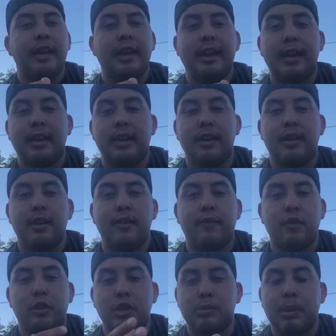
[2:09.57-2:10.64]
And
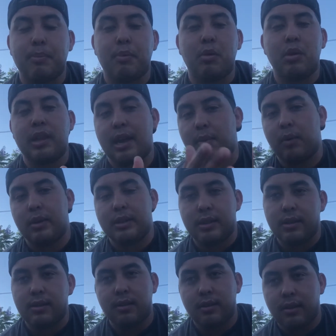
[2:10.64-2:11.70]
for those people that would
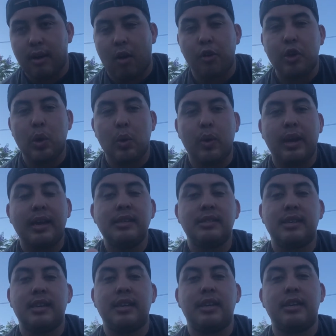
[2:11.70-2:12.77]
argue
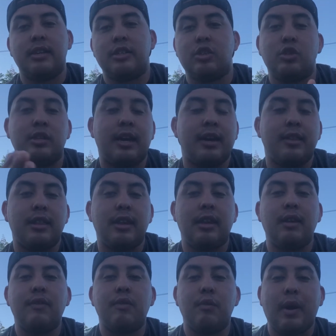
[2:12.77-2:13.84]
against it, you just got to think,
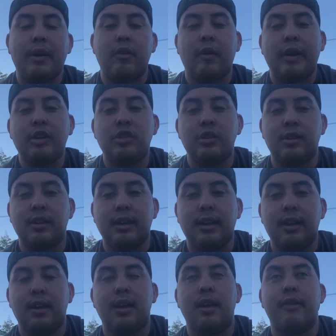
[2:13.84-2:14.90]
even
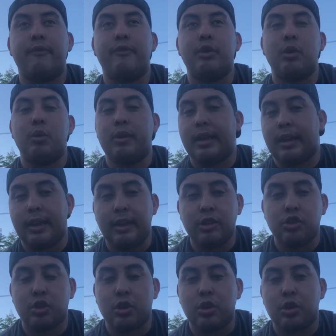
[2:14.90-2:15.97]
recreationally, if you get
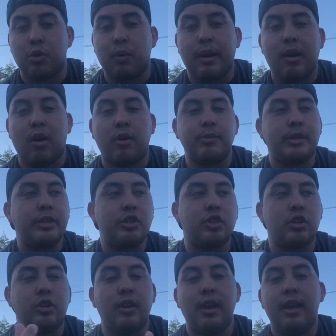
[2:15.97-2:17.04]
injured, your right arm's
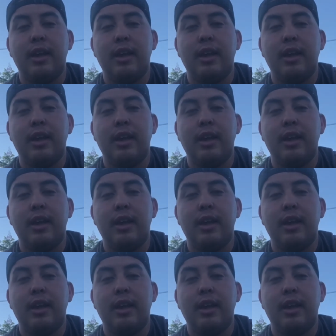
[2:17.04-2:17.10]
injured,